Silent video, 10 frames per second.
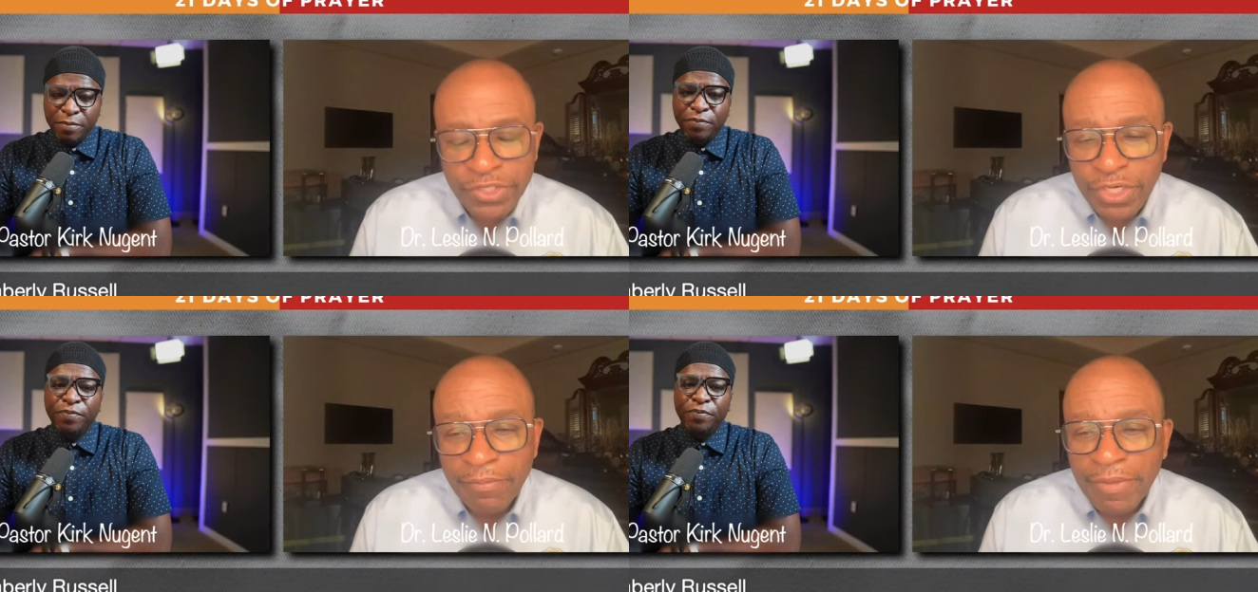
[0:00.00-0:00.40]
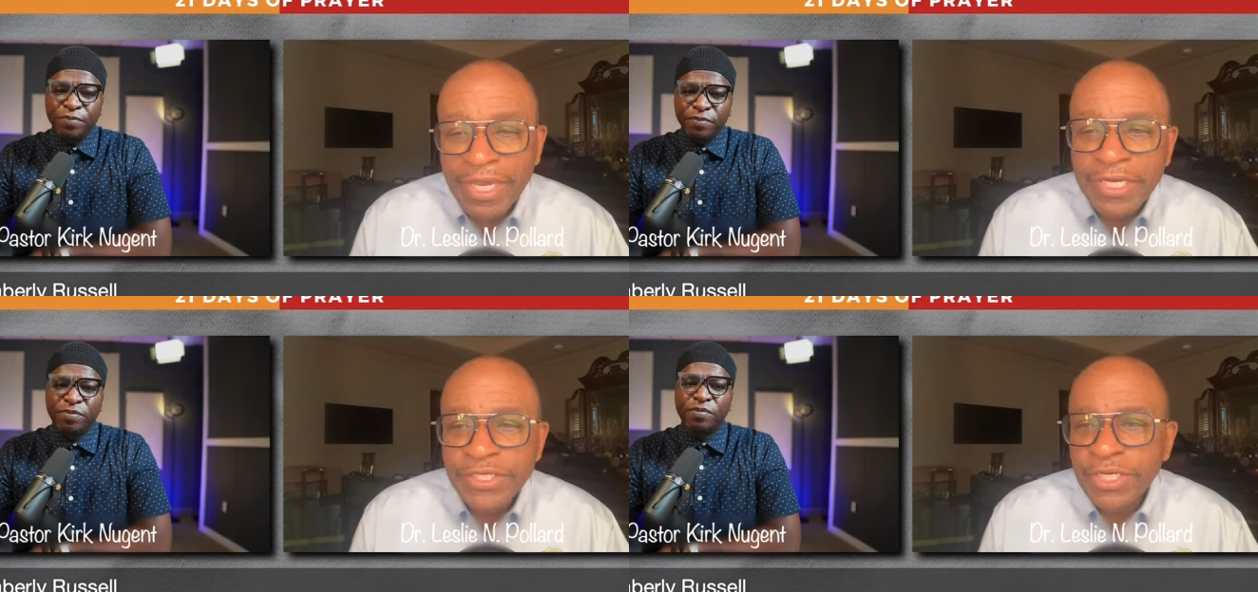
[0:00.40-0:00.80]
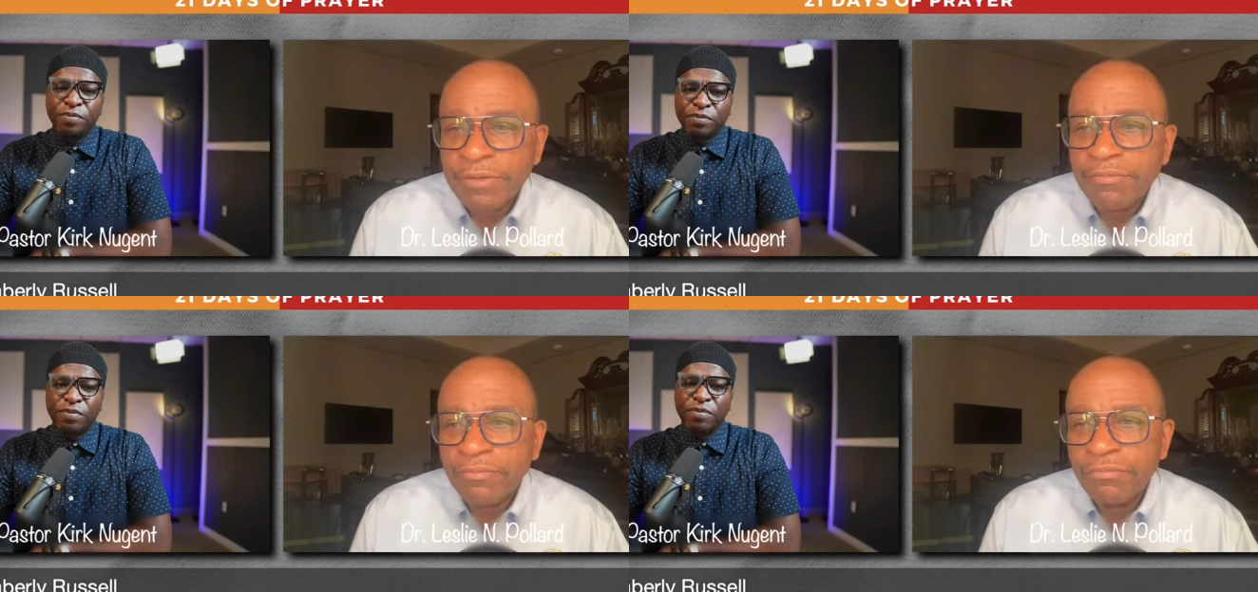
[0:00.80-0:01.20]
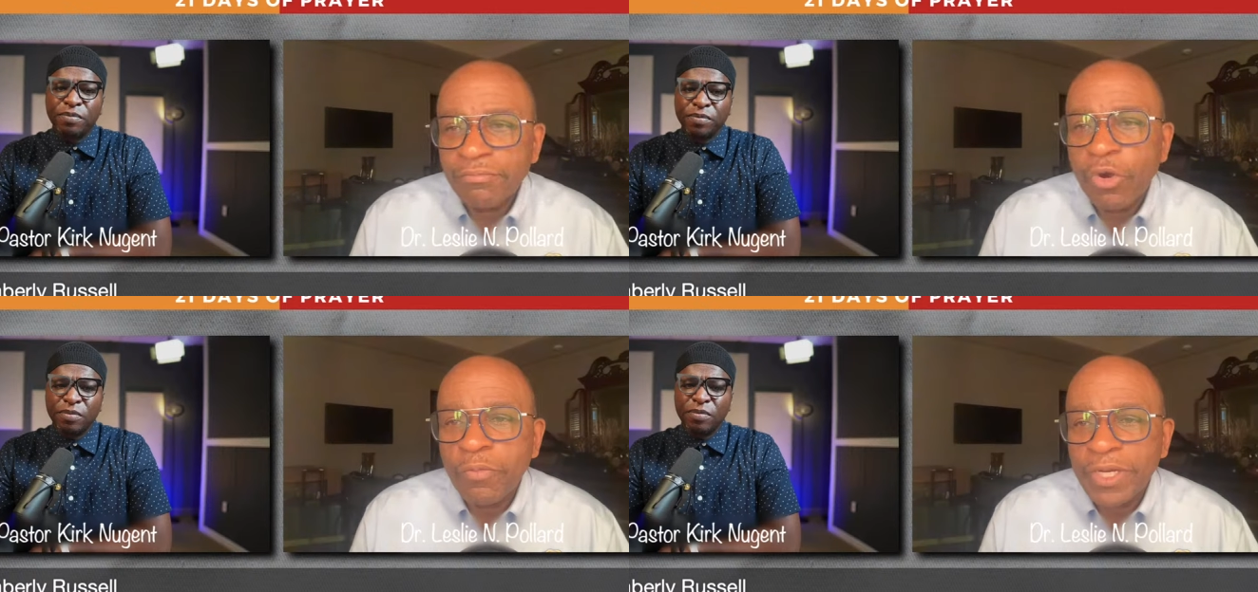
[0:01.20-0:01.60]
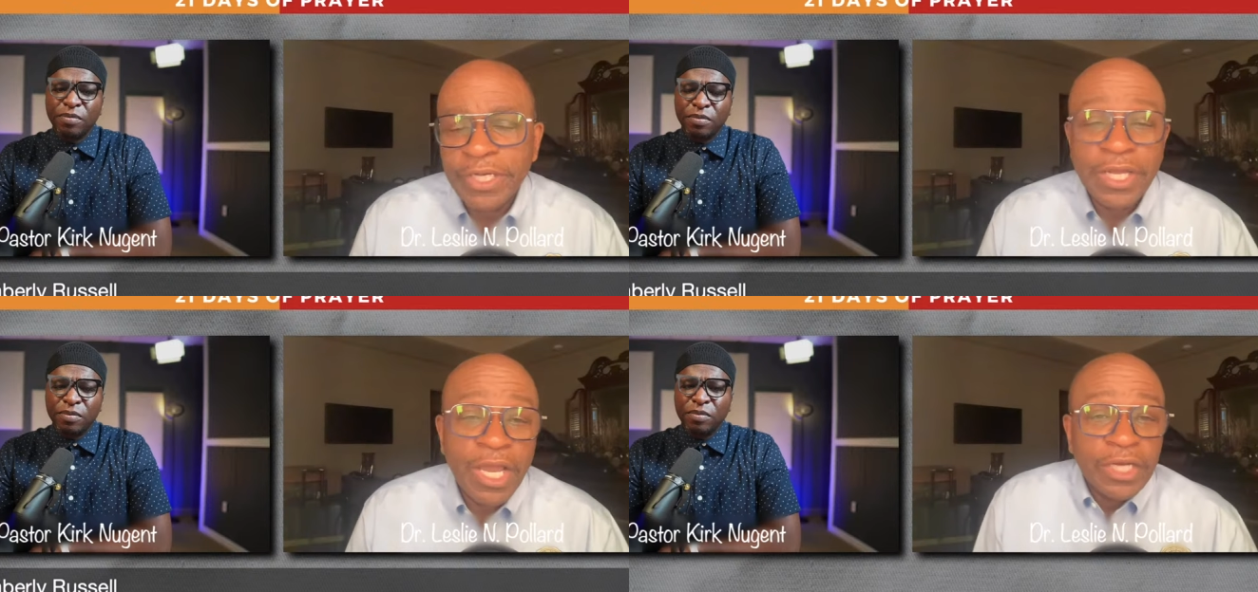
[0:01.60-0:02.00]
Speaker 1: was an amazing
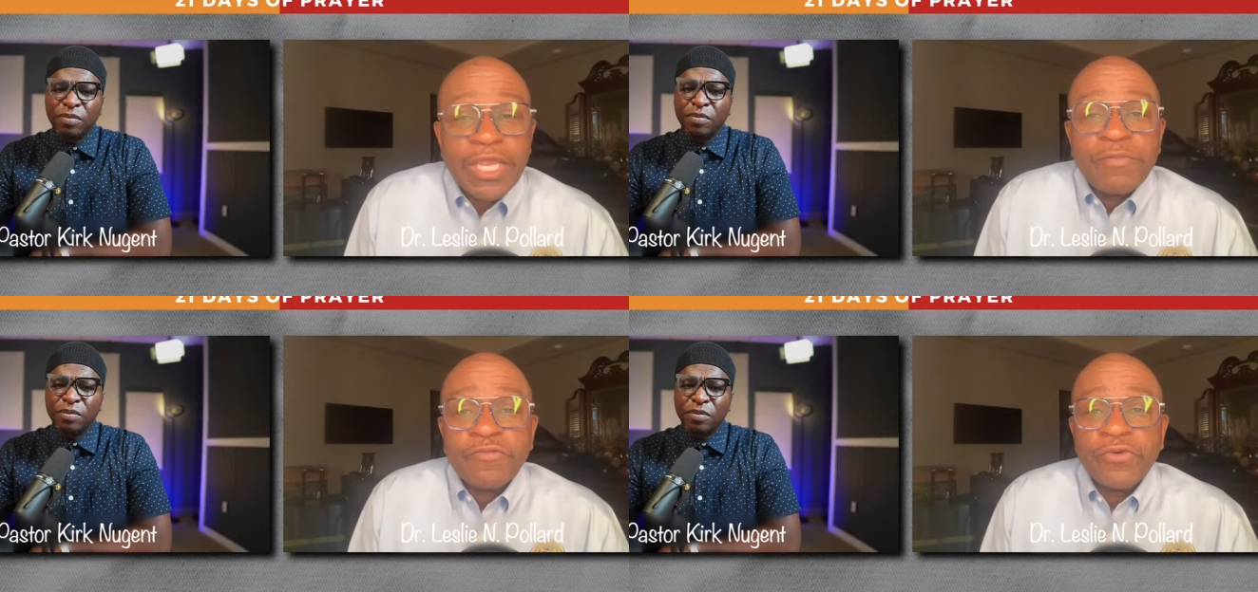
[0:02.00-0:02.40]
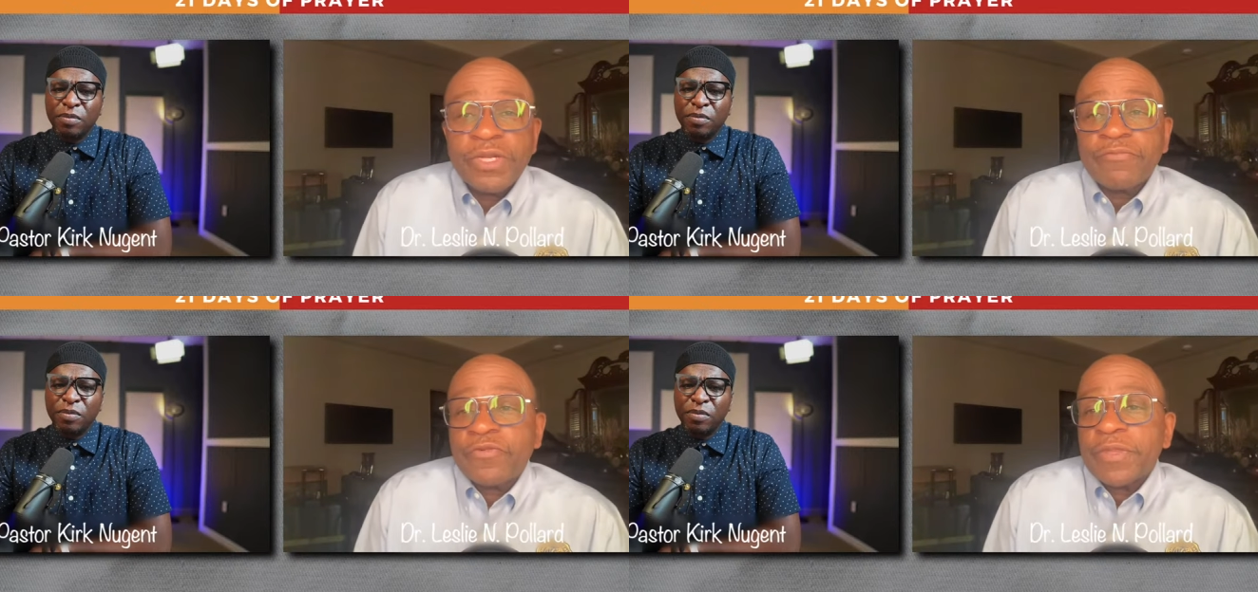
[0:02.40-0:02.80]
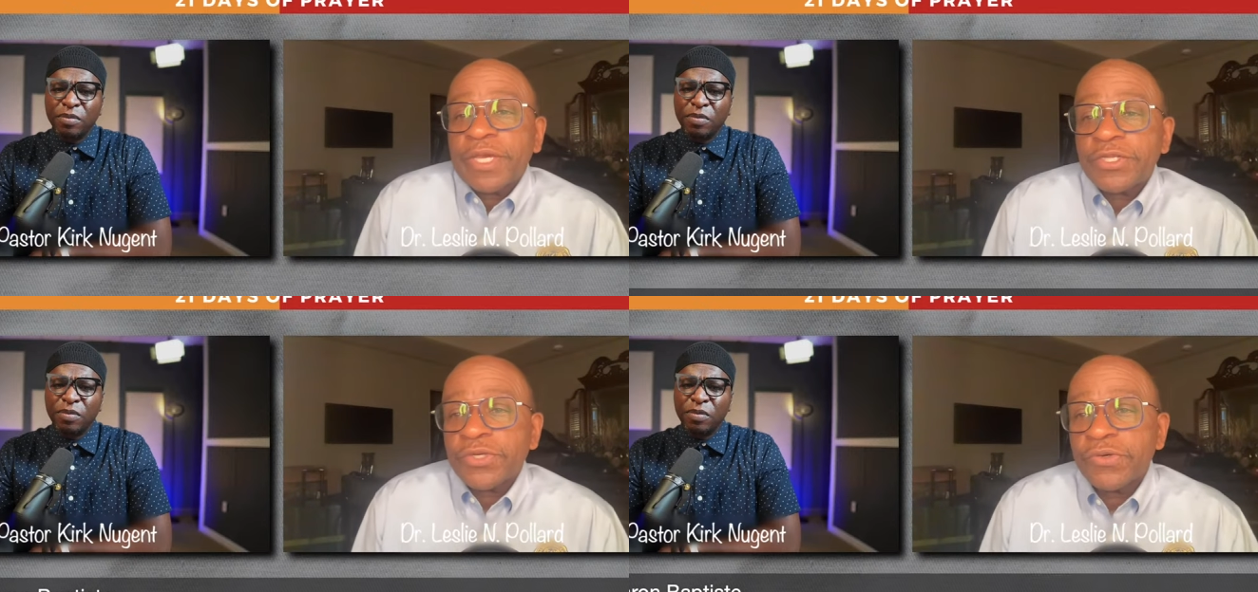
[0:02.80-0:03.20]
moment, and God gave me freedom from that.